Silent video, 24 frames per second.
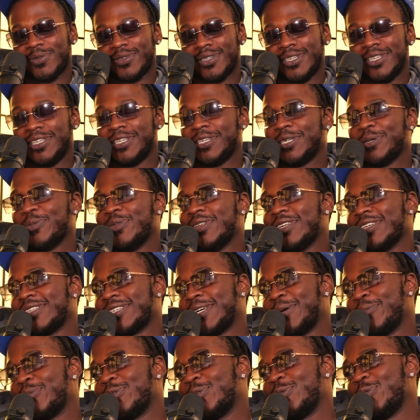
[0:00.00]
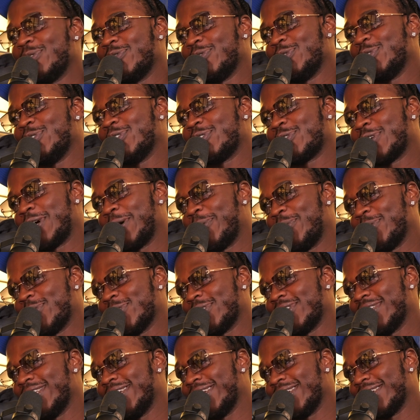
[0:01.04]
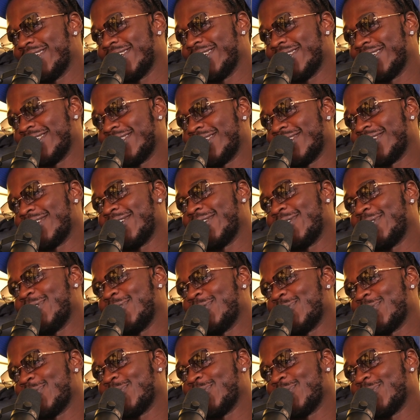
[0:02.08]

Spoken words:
Can you give me an example with you describing your day, and then I can go